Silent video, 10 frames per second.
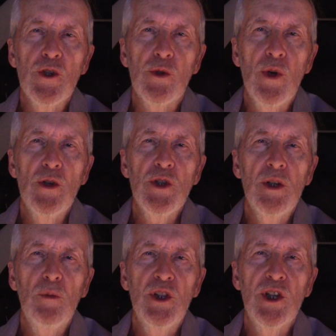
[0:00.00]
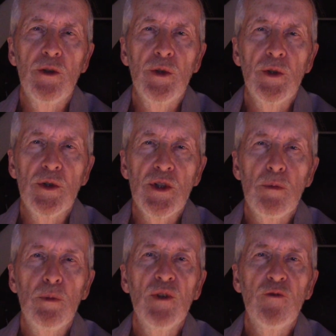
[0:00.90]
scrounging materials
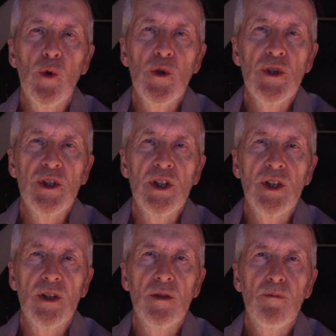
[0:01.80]
before the dig.